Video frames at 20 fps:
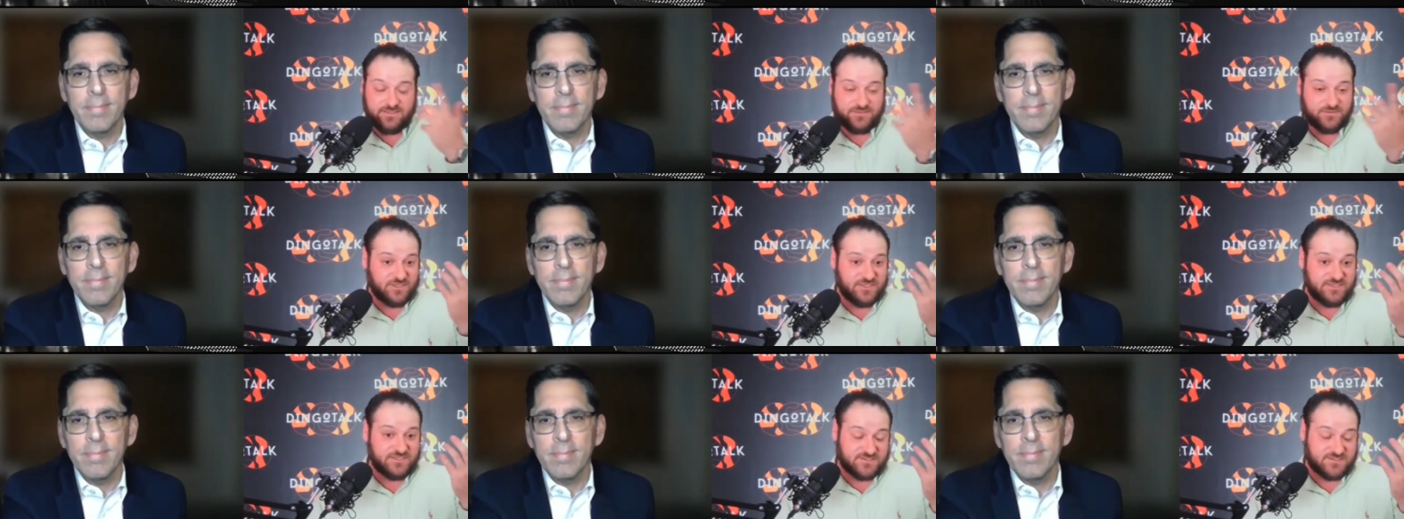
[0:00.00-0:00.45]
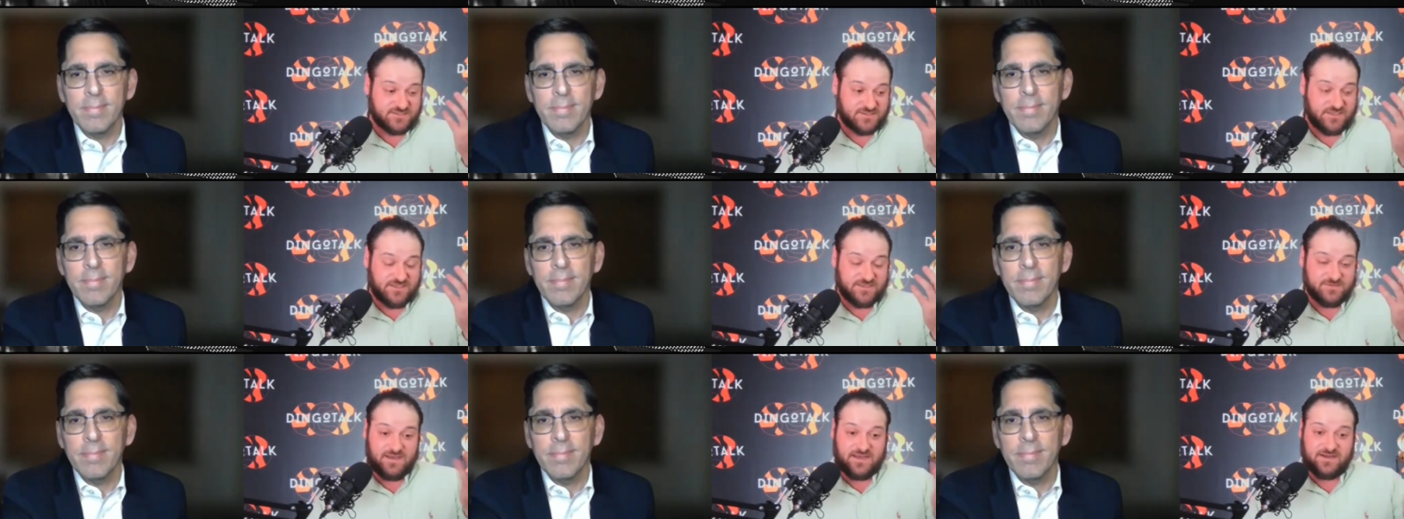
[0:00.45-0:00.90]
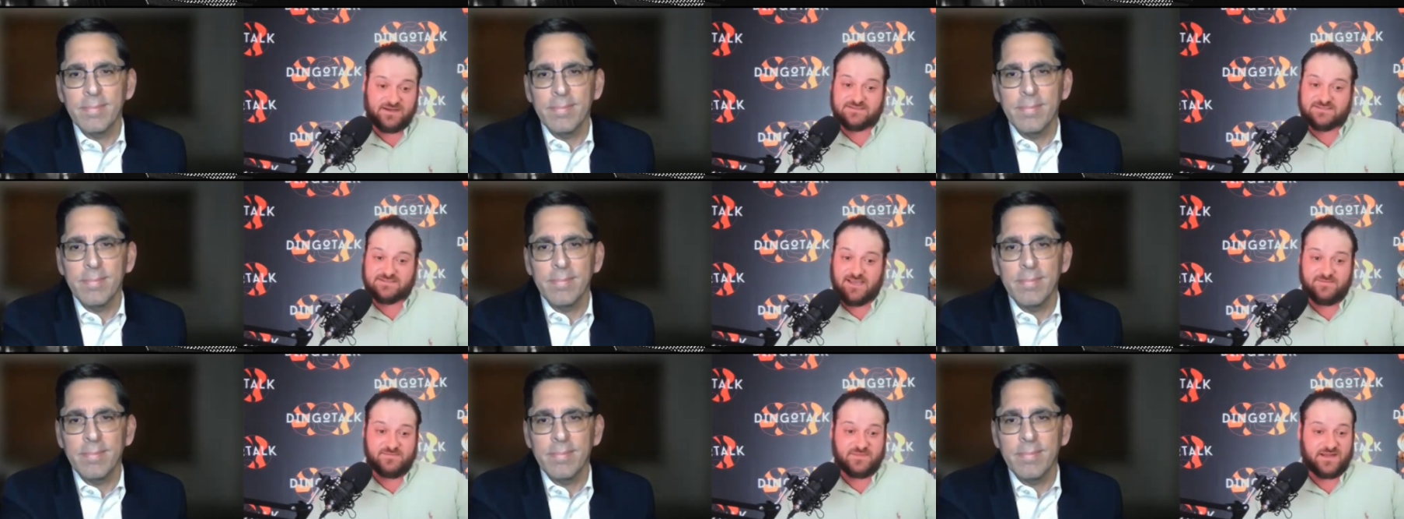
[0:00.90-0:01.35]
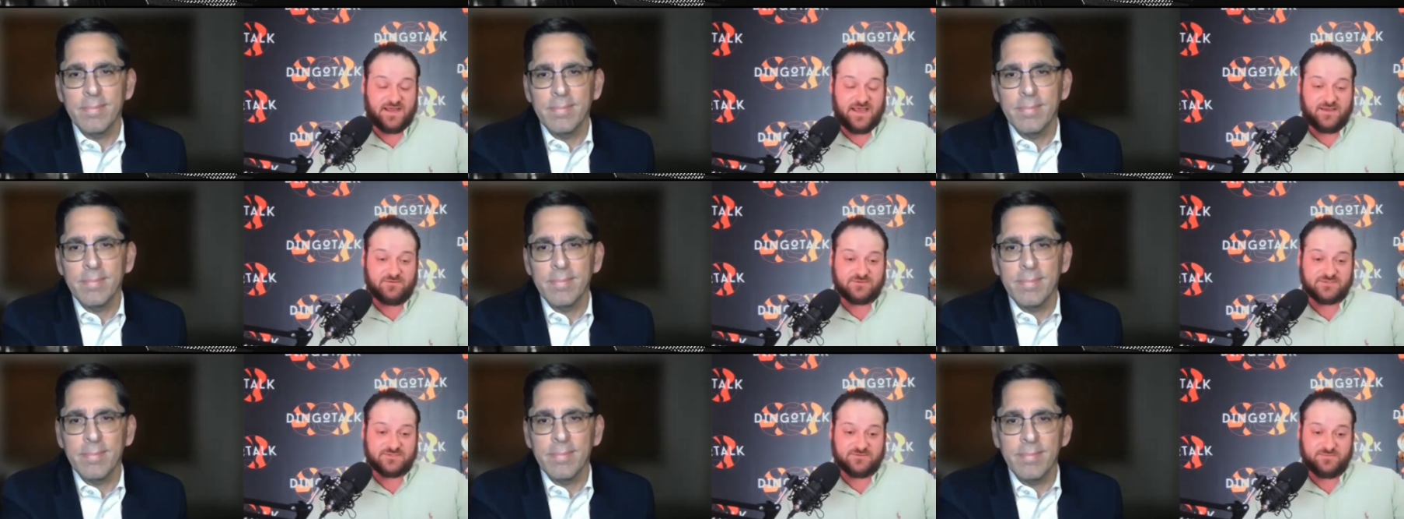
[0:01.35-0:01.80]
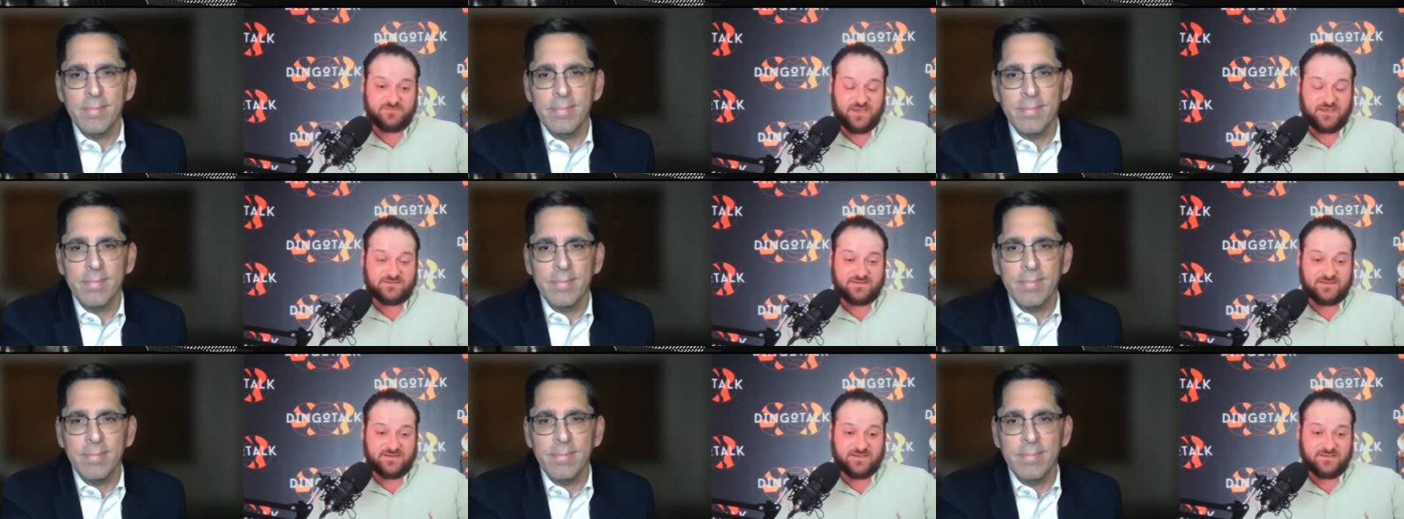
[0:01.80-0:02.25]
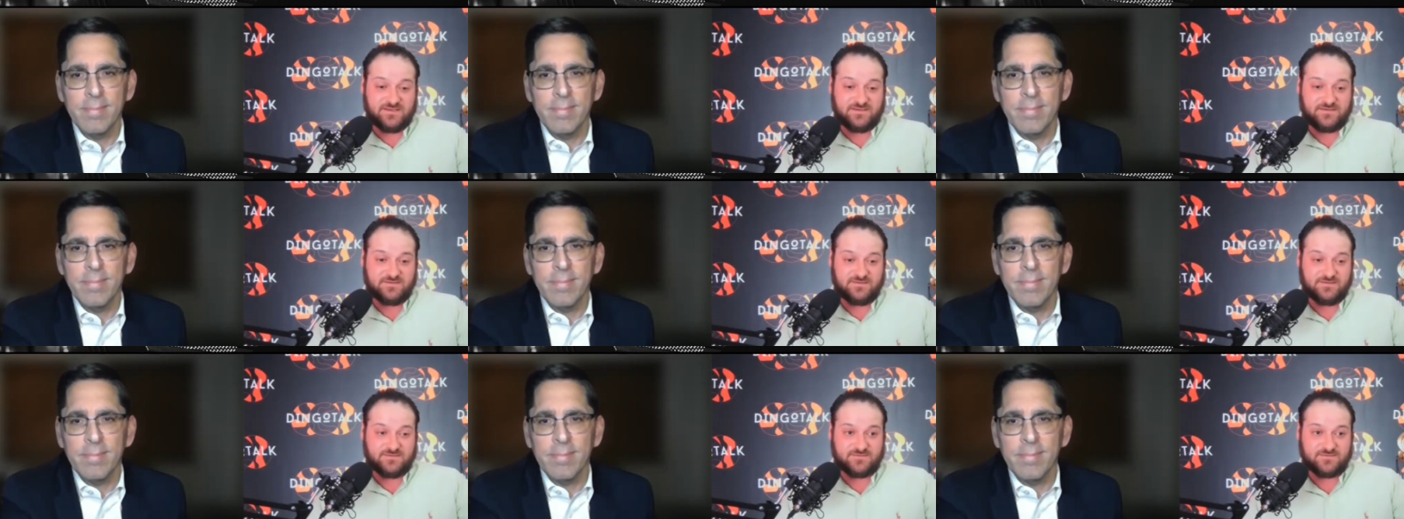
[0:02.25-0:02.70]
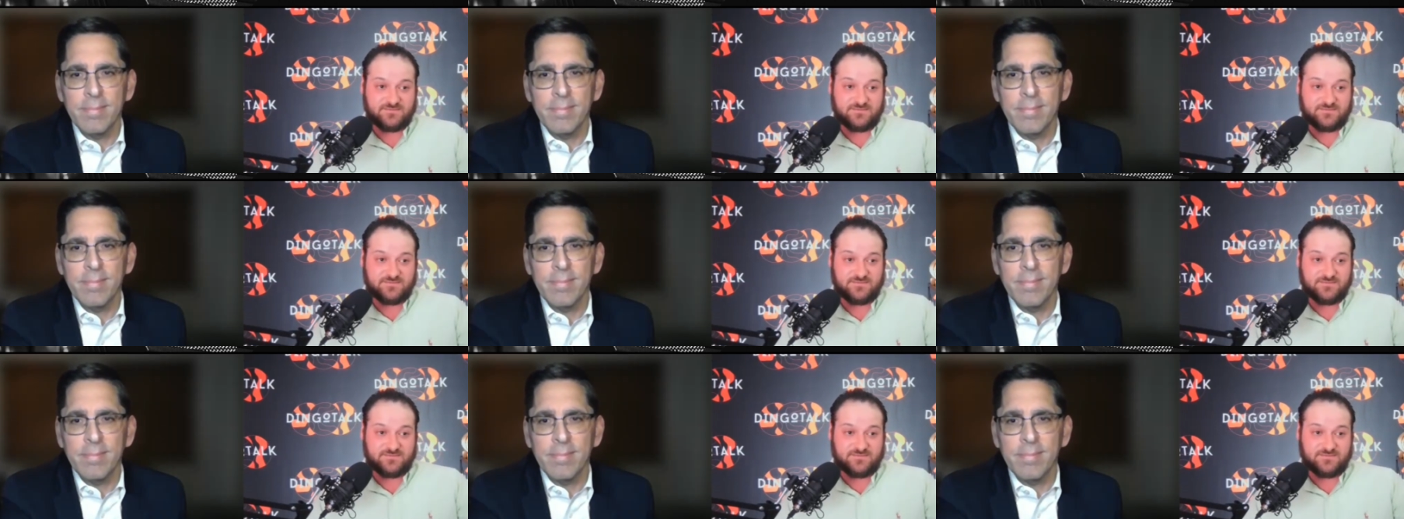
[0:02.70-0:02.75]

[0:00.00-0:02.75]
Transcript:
Speaker 1: at least the amount of time that I was at Bethany,